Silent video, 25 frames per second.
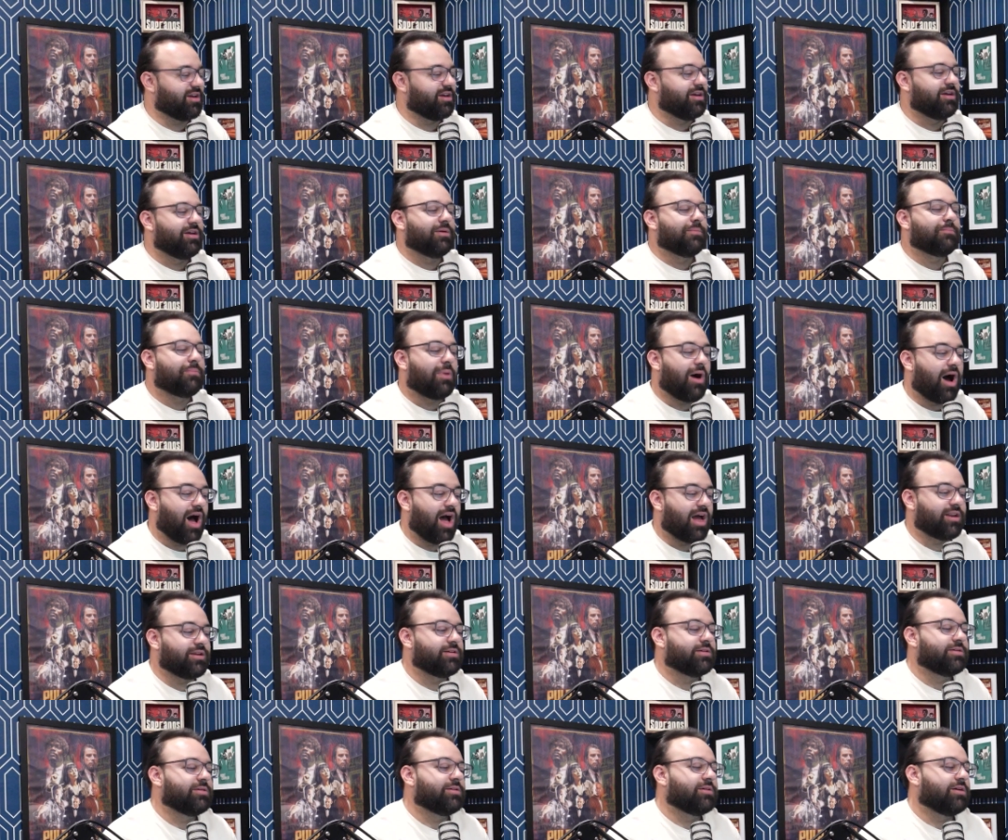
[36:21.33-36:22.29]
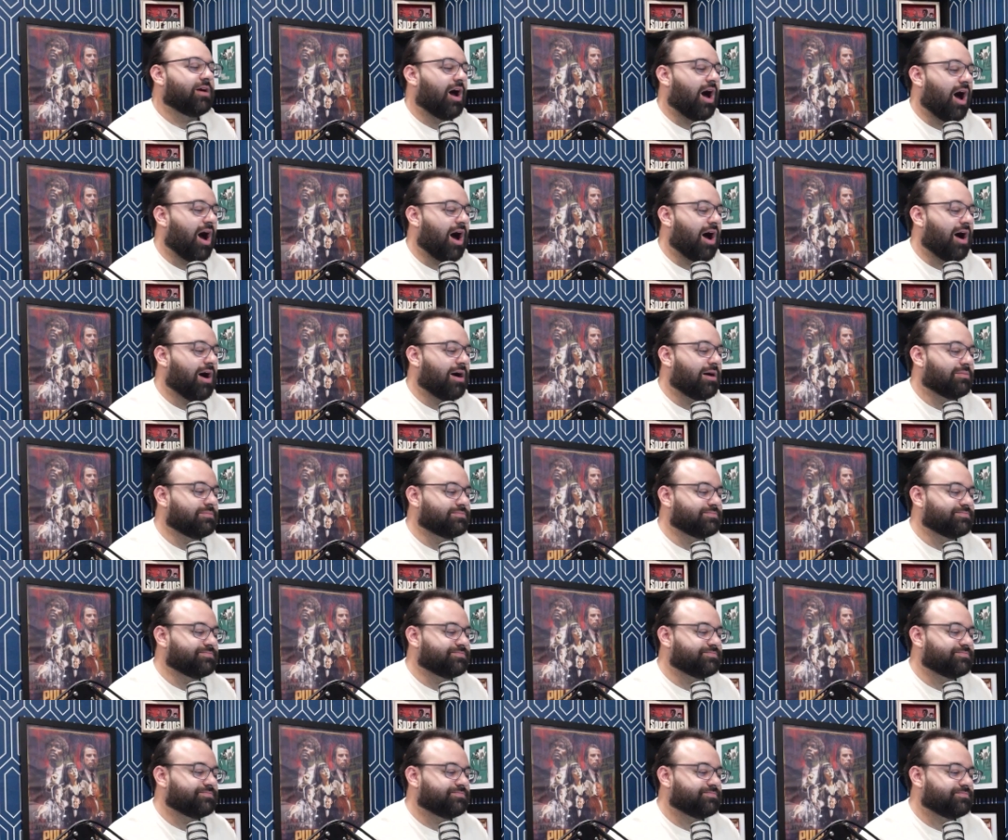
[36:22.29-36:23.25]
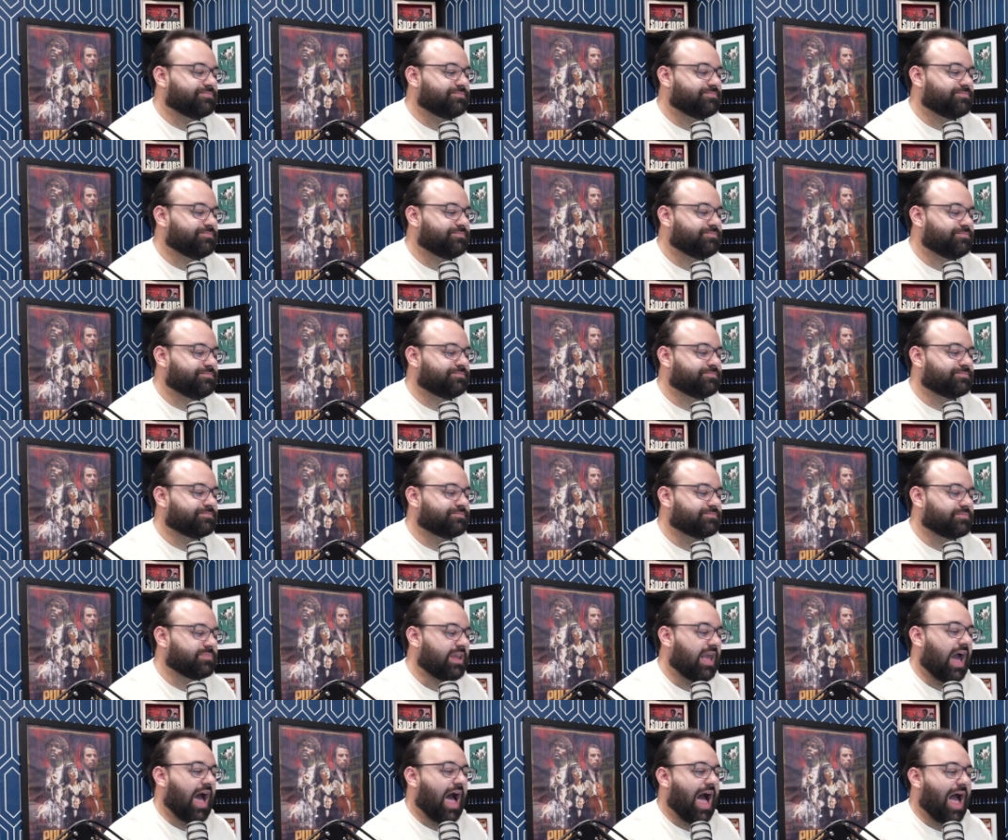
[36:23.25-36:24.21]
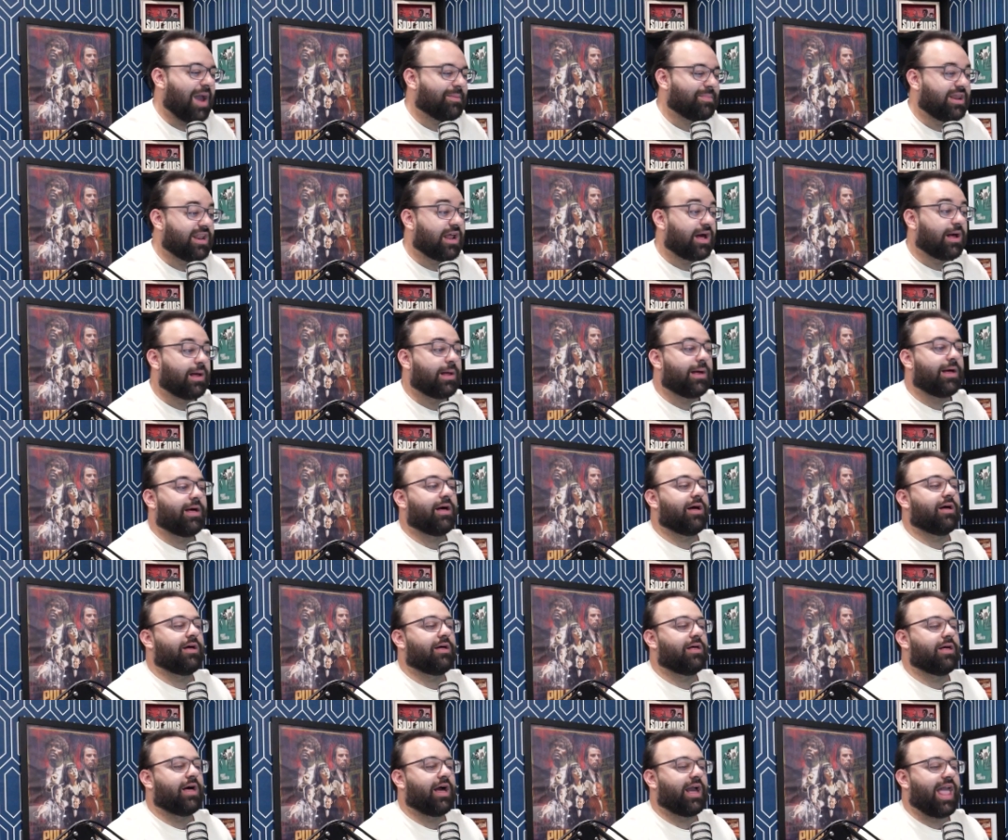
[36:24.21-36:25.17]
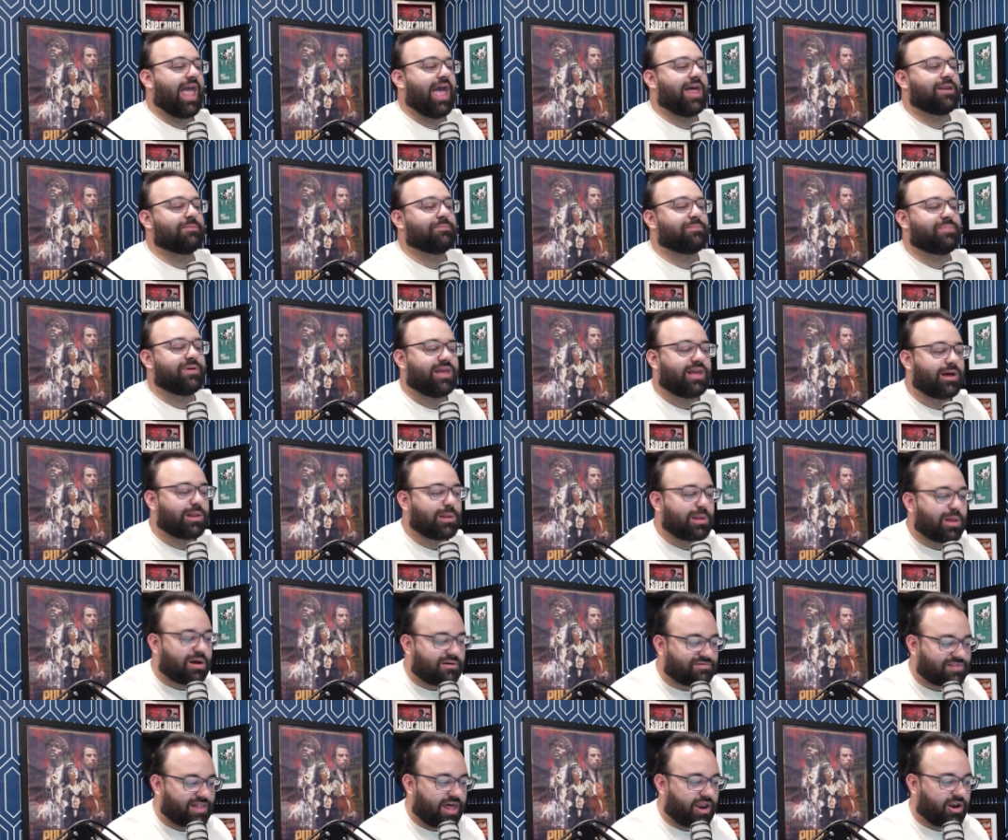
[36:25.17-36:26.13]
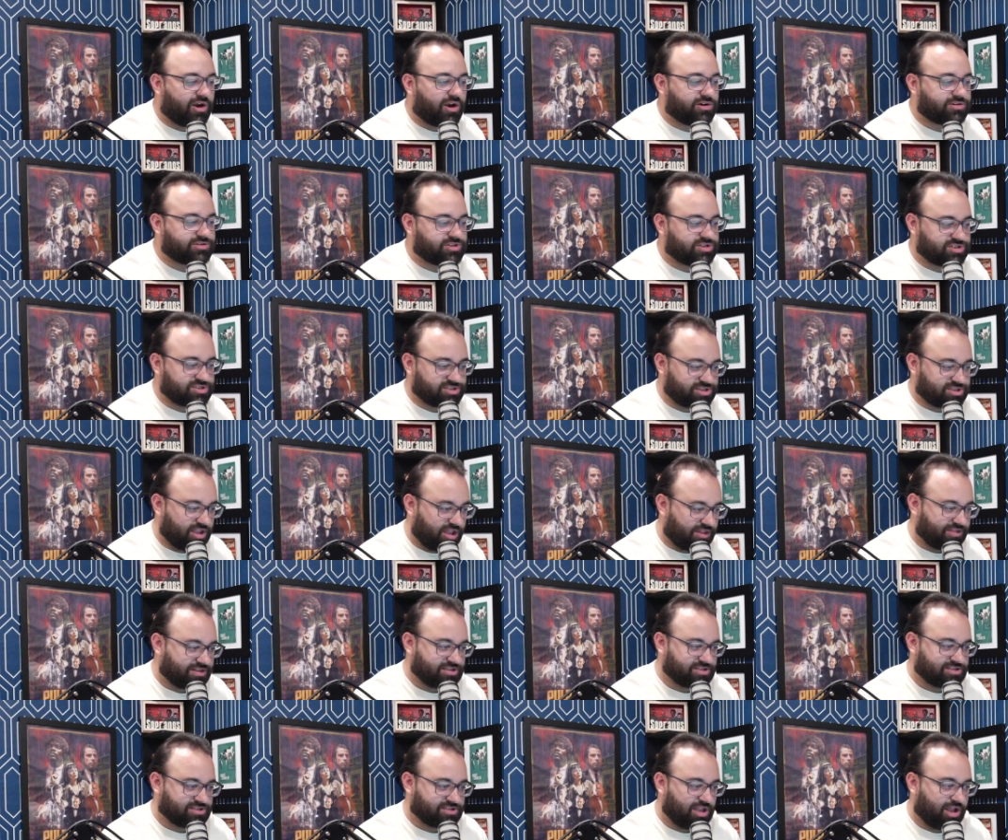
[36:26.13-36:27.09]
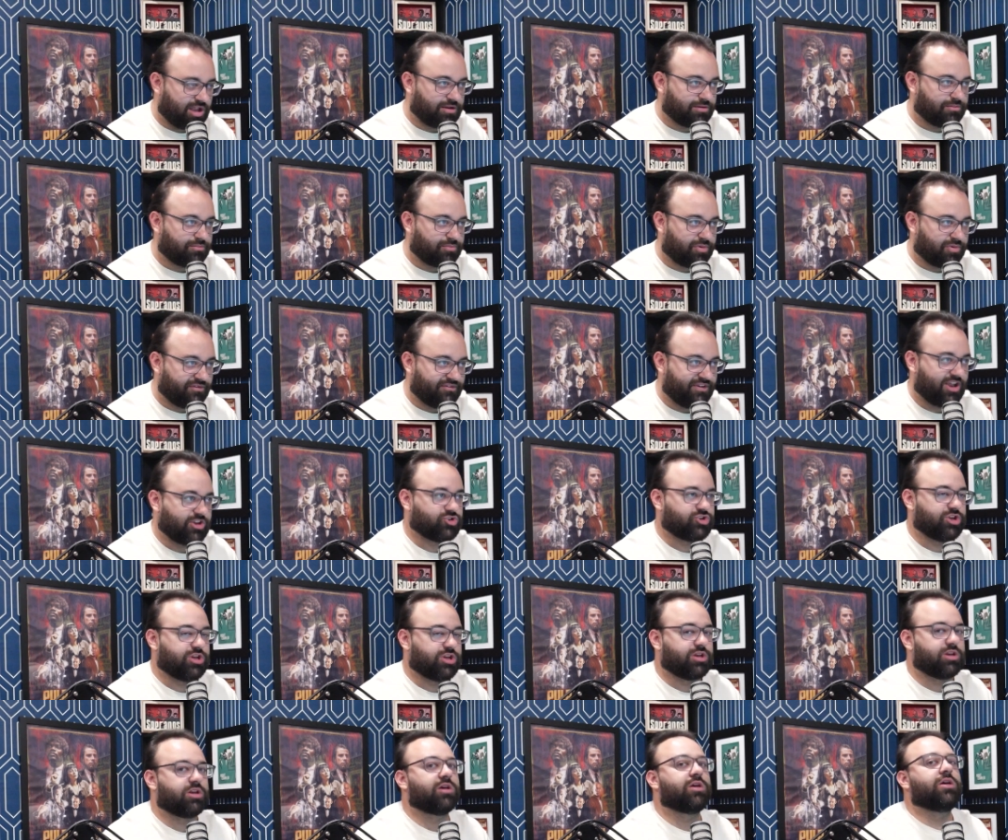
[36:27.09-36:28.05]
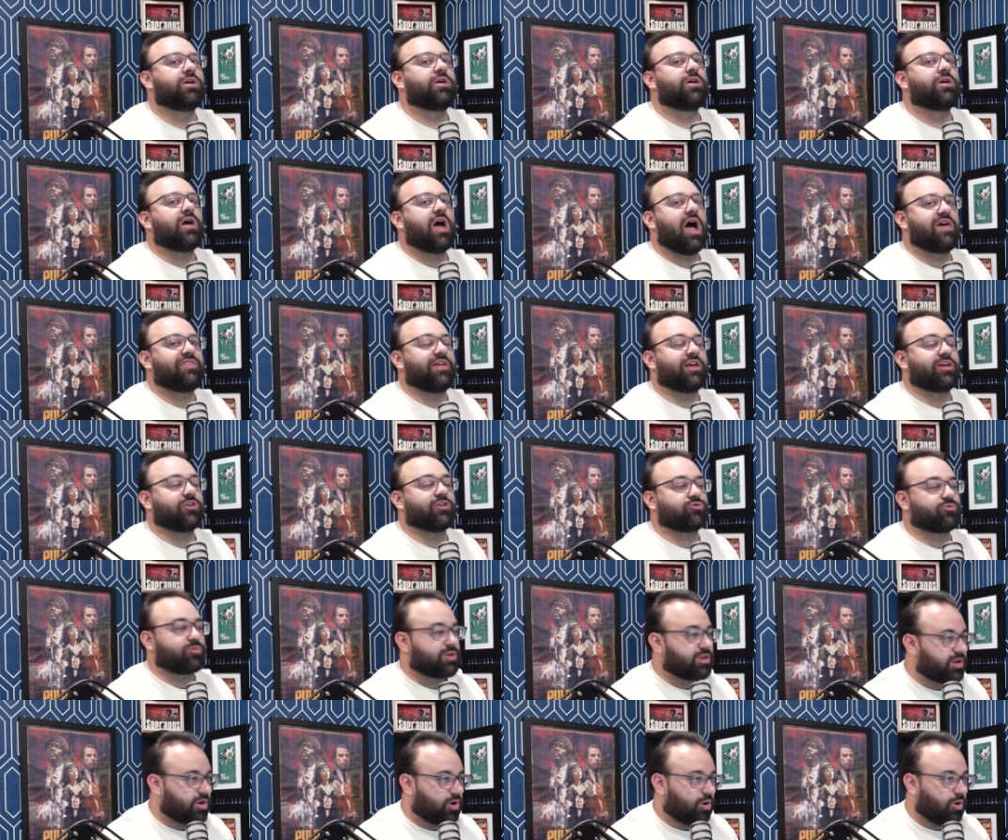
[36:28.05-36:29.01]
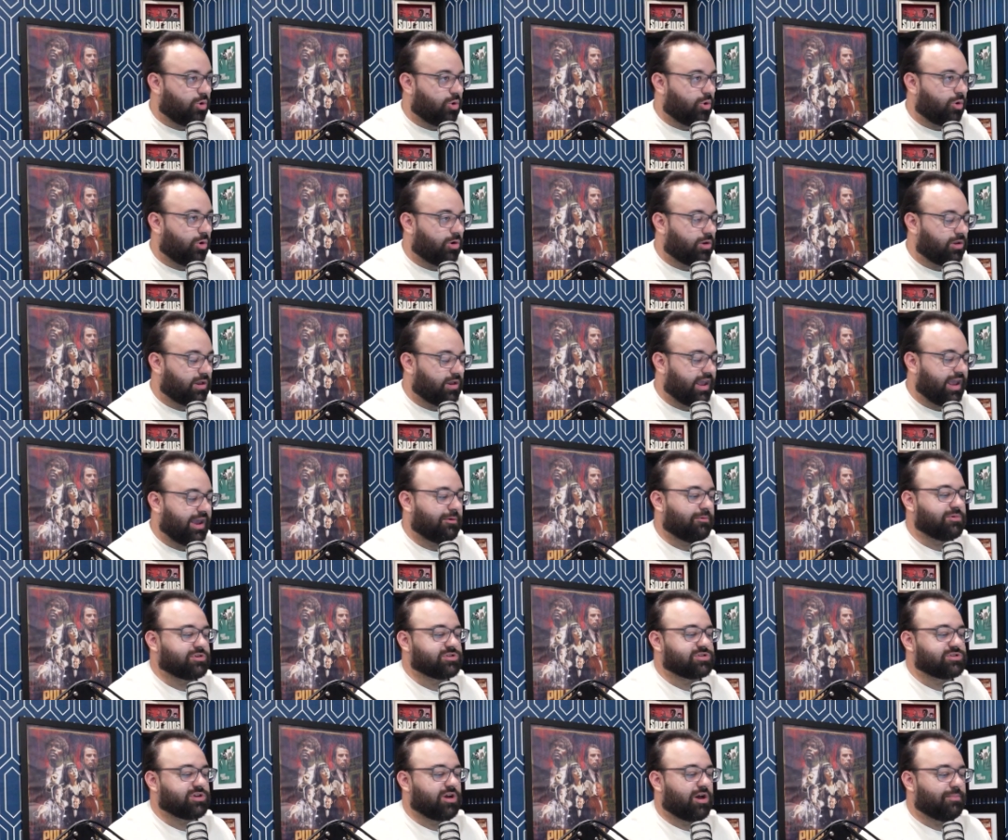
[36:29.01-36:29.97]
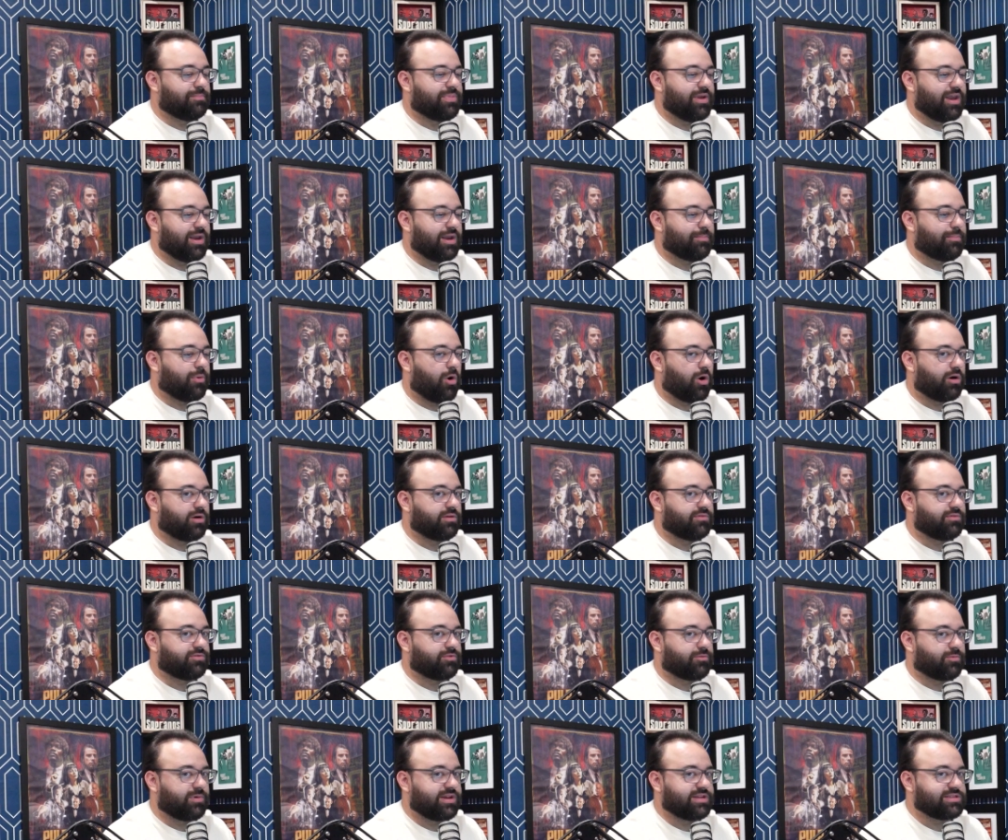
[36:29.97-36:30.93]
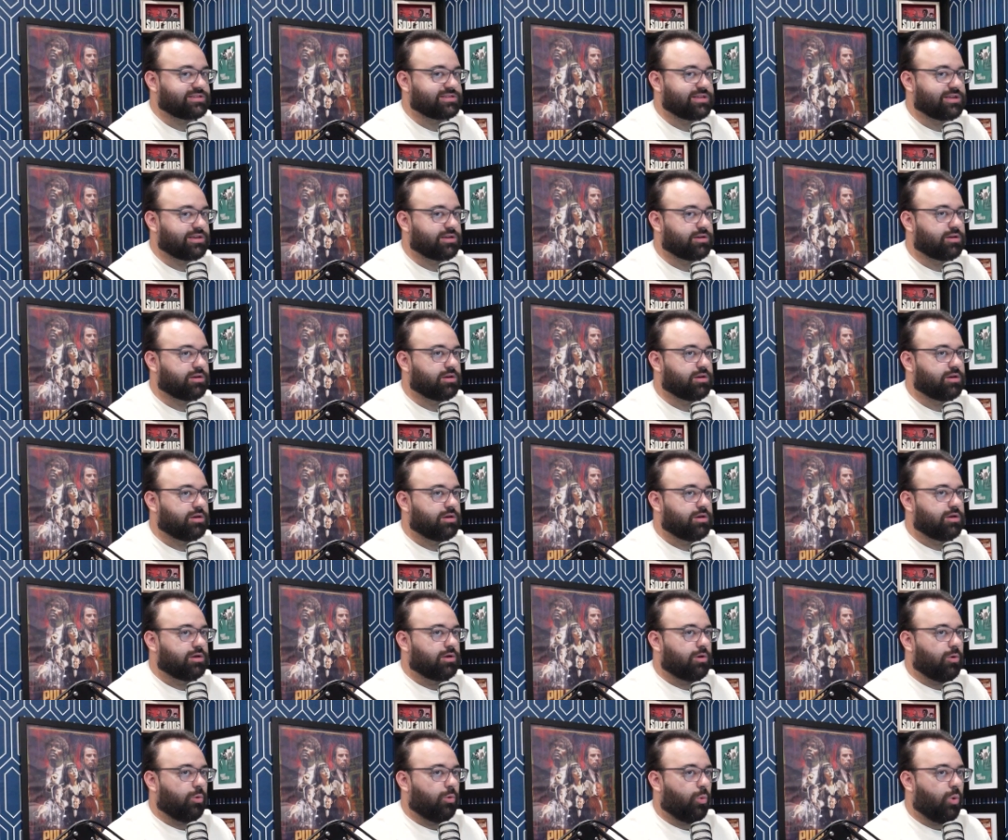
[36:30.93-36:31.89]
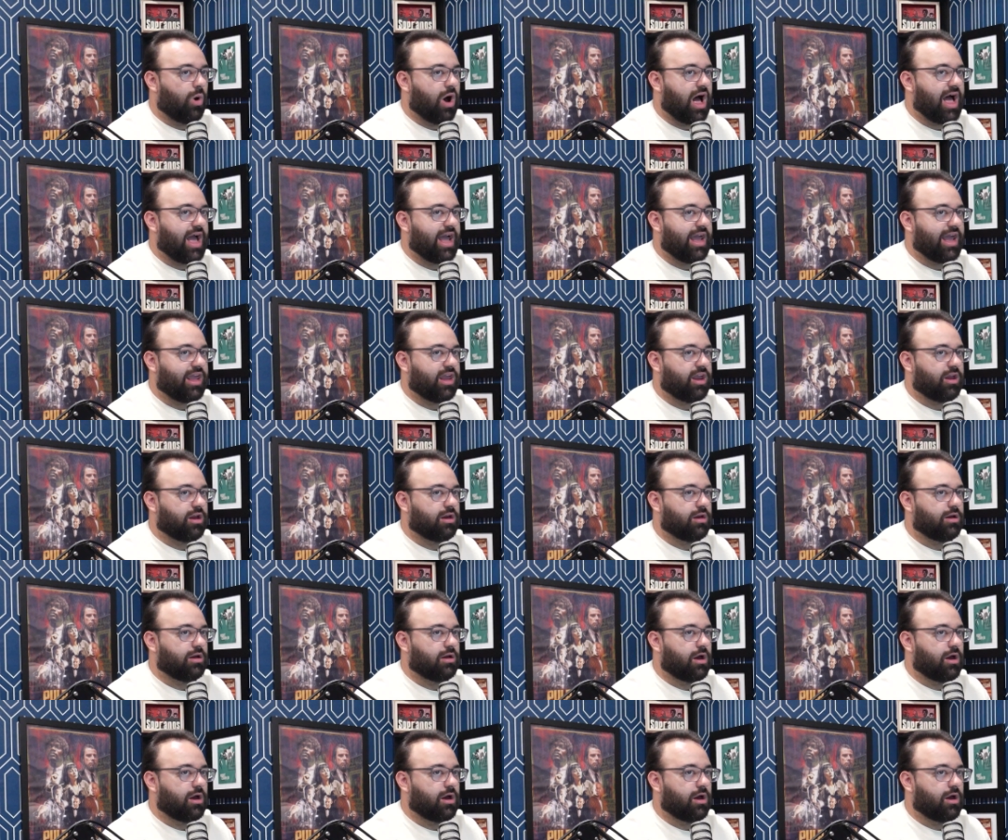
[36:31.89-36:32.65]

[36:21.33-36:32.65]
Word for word: I don't know. Yeah, I mean, again, being a love letter to the stunt profession, I think is really cool. It was a big part of the reason why